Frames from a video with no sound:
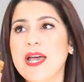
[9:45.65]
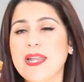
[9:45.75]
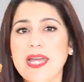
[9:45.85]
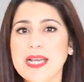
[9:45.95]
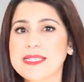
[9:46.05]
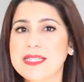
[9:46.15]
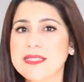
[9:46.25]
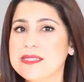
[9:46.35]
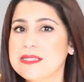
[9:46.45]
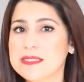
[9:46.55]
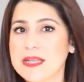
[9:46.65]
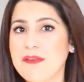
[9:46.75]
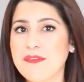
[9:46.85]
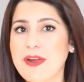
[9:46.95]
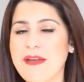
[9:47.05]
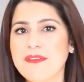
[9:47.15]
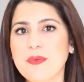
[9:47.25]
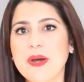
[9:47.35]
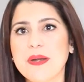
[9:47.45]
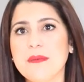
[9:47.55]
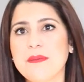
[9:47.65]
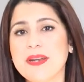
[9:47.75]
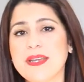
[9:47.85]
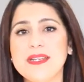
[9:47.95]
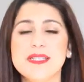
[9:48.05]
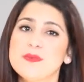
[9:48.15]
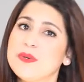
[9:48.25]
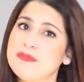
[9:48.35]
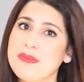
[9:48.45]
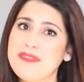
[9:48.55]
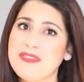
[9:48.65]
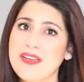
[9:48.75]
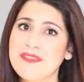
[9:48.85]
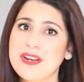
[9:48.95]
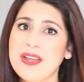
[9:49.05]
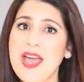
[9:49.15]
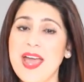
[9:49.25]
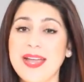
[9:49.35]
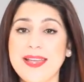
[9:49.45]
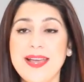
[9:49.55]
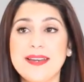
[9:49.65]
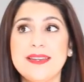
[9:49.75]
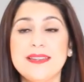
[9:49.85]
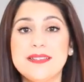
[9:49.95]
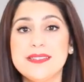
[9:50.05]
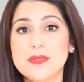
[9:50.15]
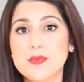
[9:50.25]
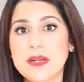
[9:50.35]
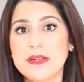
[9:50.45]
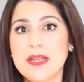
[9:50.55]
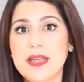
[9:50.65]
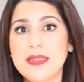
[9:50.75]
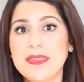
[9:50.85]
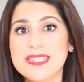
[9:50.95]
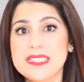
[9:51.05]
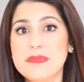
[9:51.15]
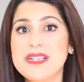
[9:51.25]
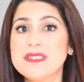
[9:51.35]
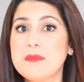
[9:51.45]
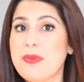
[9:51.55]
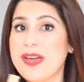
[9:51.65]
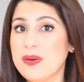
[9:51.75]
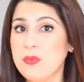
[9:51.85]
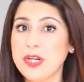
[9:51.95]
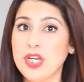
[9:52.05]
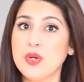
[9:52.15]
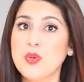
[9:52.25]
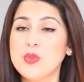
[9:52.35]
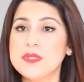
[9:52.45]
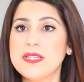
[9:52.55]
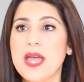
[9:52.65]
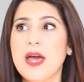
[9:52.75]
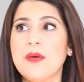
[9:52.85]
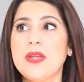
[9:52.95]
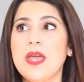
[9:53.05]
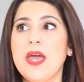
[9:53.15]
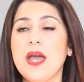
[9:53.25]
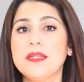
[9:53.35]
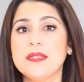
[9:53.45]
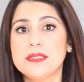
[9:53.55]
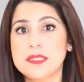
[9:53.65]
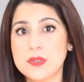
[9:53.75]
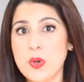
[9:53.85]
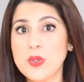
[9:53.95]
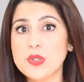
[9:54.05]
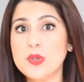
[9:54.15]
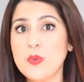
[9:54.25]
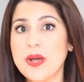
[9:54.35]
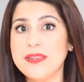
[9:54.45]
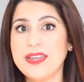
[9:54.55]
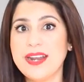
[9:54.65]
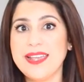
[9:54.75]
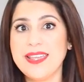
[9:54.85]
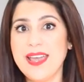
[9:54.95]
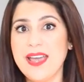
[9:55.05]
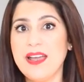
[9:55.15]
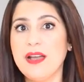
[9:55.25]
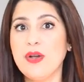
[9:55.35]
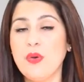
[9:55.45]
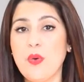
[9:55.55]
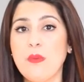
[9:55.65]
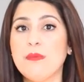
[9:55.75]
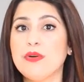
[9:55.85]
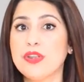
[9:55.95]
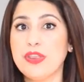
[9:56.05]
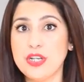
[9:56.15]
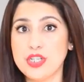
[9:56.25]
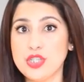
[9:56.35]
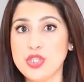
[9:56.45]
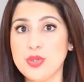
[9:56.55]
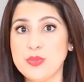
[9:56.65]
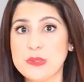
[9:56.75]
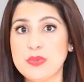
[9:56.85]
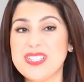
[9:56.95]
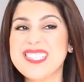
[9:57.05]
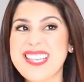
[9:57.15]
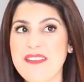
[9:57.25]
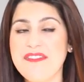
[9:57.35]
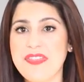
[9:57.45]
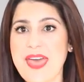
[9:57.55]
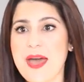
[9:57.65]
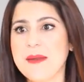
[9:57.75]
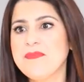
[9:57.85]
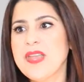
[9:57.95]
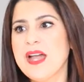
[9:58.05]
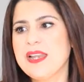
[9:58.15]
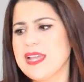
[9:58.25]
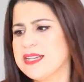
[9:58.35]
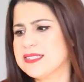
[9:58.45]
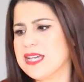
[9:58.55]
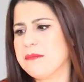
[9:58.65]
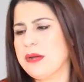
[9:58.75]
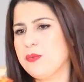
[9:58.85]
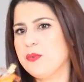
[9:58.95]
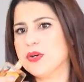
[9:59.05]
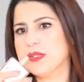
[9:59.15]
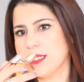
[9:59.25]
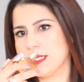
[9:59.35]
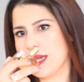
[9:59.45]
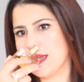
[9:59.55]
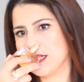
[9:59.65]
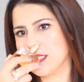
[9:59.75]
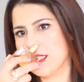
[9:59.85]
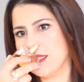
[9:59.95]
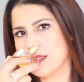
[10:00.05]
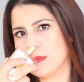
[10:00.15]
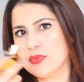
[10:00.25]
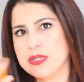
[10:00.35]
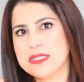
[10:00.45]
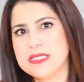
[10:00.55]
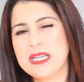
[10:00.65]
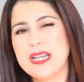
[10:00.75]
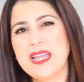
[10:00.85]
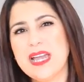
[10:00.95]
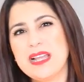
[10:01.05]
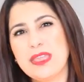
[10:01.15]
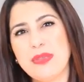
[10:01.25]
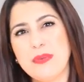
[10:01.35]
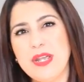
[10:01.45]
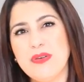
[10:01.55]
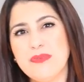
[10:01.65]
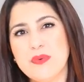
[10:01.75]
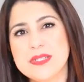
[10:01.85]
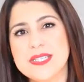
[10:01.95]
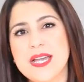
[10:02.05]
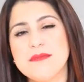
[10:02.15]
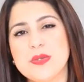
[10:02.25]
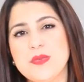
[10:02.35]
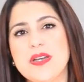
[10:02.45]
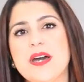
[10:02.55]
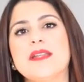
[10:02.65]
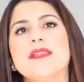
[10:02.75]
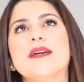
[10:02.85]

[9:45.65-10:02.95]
Like I said, this is not for everyone, but it is one of my favorite. Again, this is one that smells better when it cools down. And this is also one that I can't go more than 2 spritz, if that. Last time I wore this, I actually spritzed it like 3 or 4 times, and we got in the